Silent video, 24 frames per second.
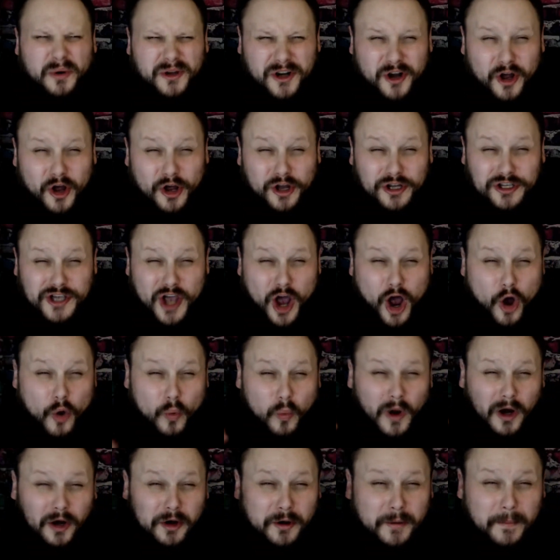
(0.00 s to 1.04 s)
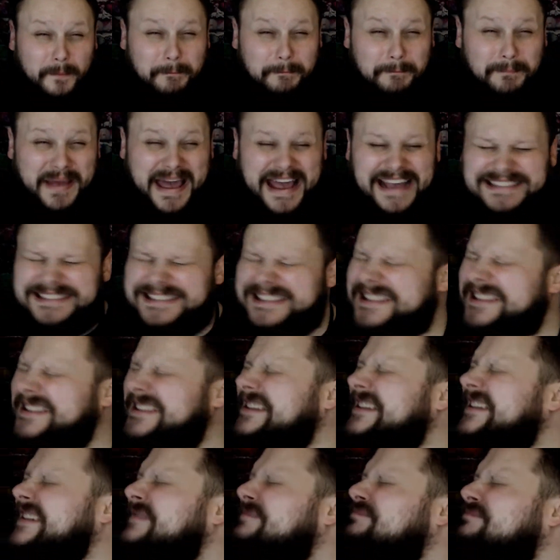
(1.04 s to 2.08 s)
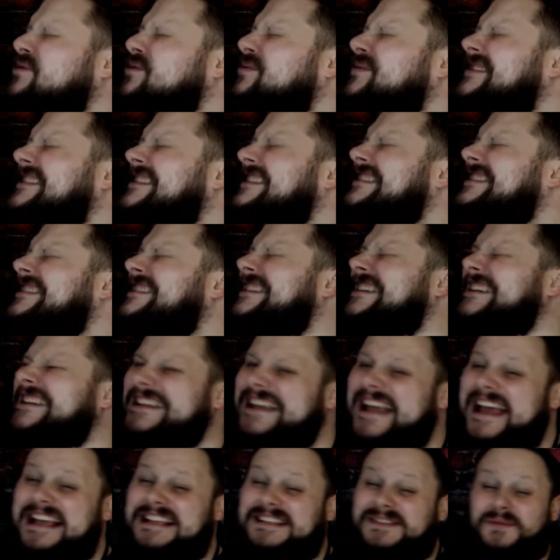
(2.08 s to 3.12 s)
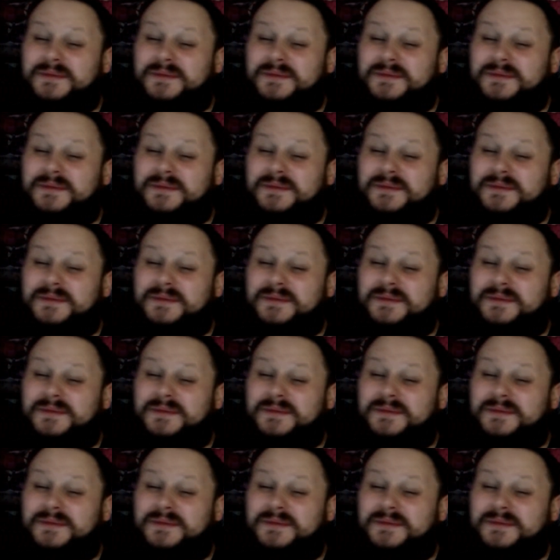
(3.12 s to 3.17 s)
on, y'all? Welcome back to SteveBussaGS.